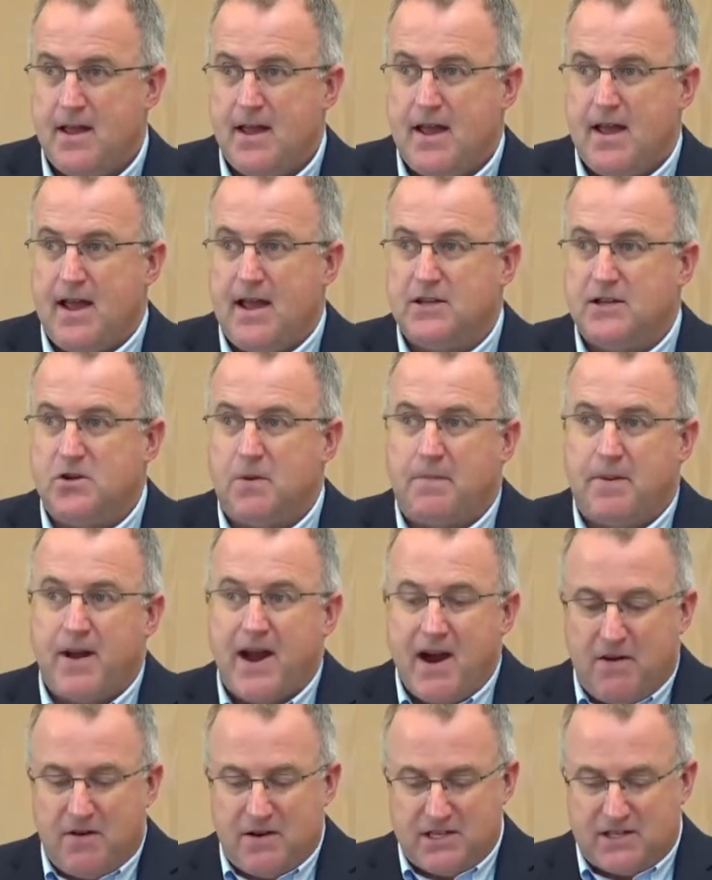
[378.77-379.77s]
And so
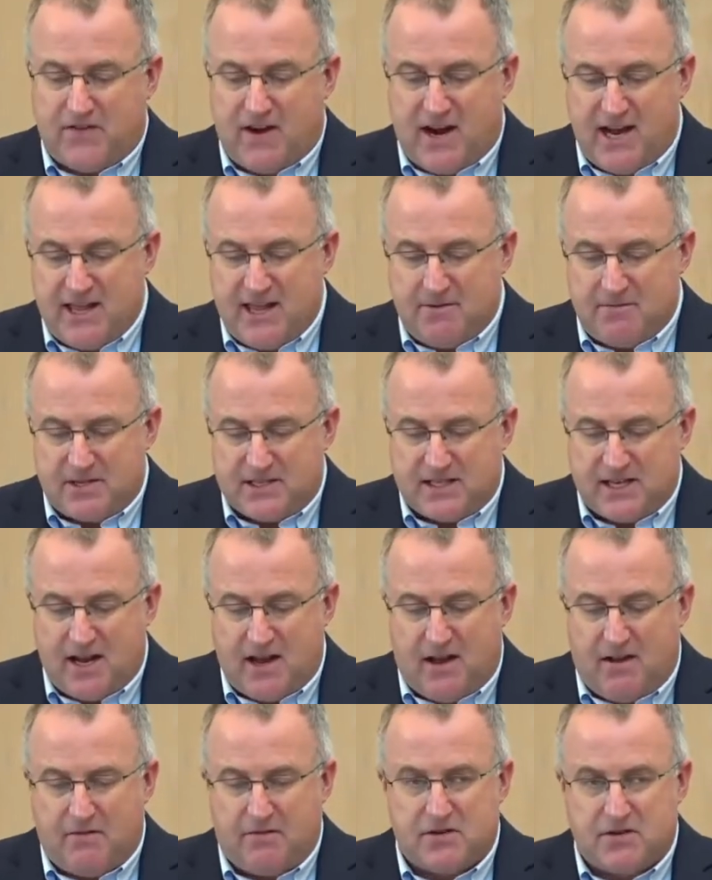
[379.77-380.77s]
parents find
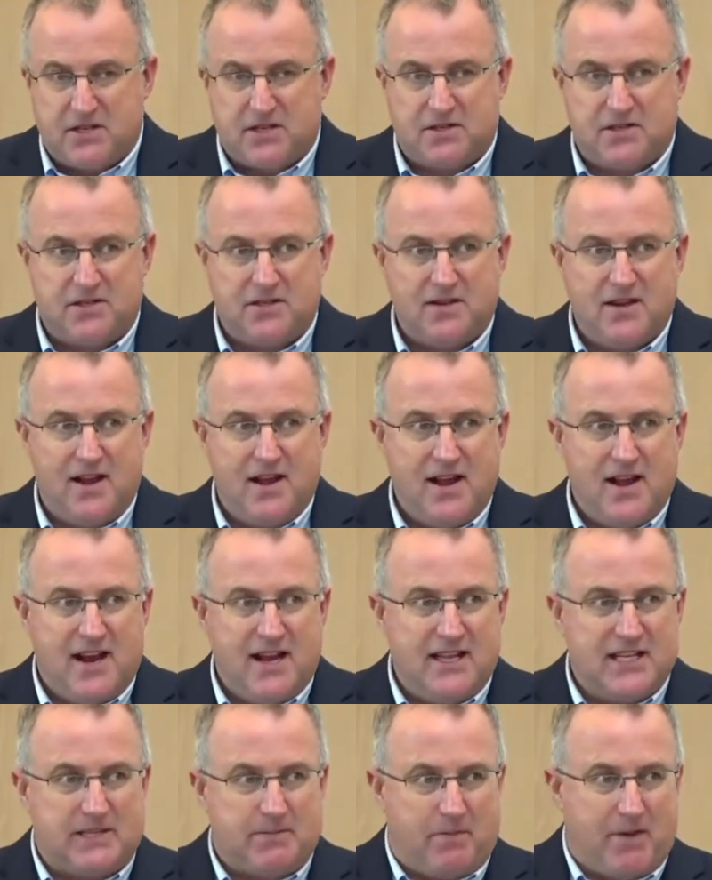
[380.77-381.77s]
themselves
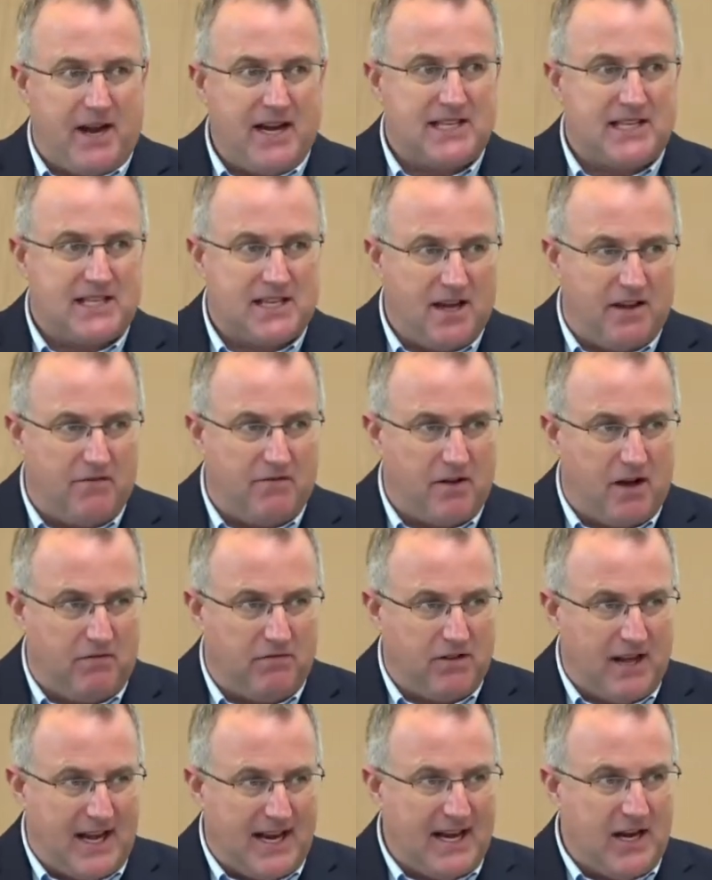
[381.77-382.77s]
in this place of
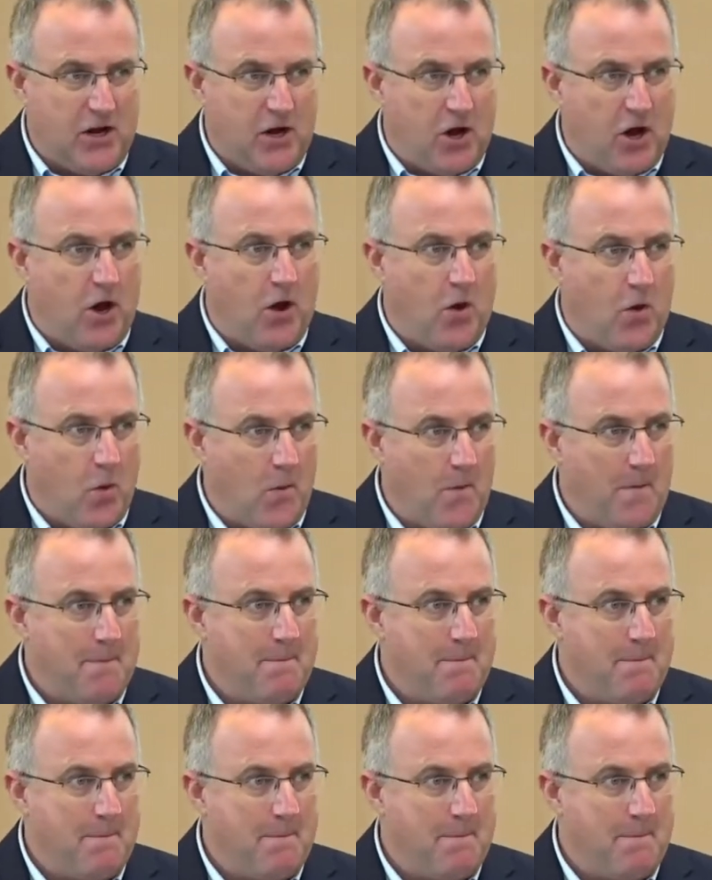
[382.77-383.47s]
letting go,